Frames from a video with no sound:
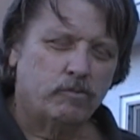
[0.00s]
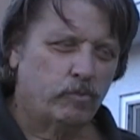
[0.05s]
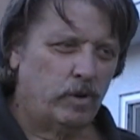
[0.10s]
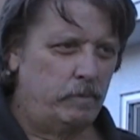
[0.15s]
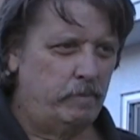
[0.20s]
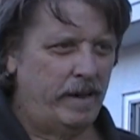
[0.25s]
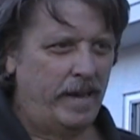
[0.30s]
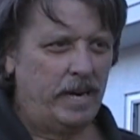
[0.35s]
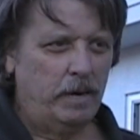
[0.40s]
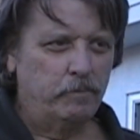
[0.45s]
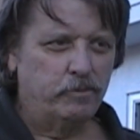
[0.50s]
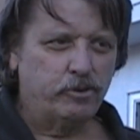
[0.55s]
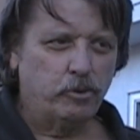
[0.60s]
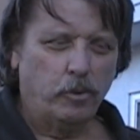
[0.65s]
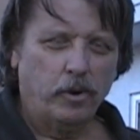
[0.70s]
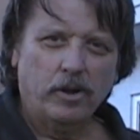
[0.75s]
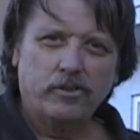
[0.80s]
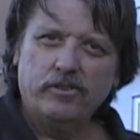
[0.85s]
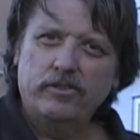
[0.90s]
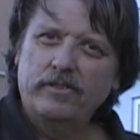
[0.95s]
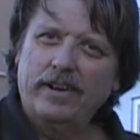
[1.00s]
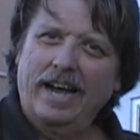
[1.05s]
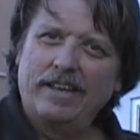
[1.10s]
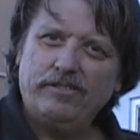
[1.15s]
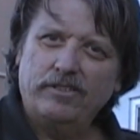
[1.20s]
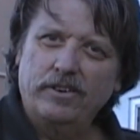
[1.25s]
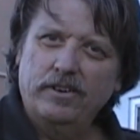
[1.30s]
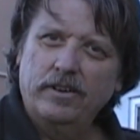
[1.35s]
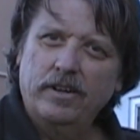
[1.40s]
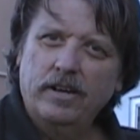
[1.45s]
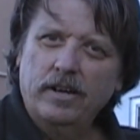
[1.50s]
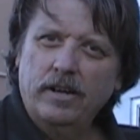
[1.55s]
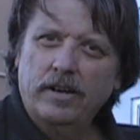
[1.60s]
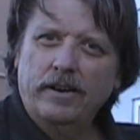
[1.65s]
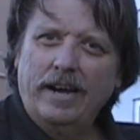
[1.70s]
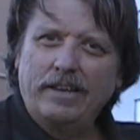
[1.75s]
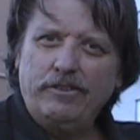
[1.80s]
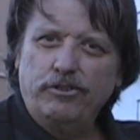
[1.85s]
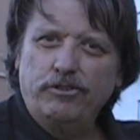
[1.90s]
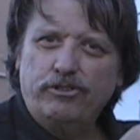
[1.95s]
we made them to where it's nice and
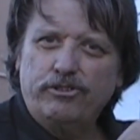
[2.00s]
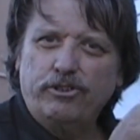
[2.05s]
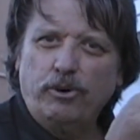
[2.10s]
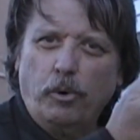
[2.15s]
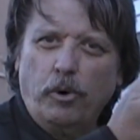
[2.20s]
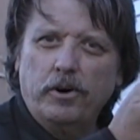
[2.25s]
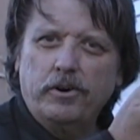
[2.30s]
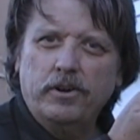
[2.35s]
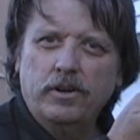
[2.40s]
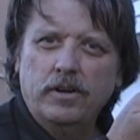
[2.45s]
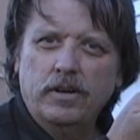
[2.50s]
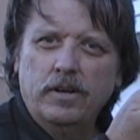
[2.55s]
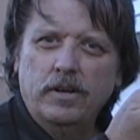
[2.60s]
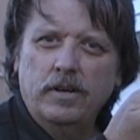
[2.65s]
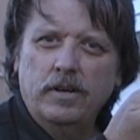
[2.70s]
nice and short,